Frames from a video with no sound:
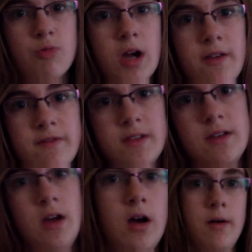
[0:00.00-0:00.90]
wife,
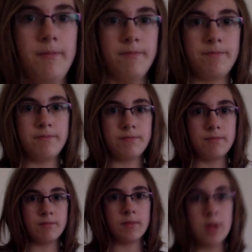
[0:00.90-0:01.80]

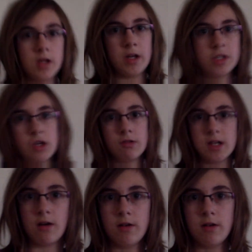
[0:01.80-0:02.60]
it shows.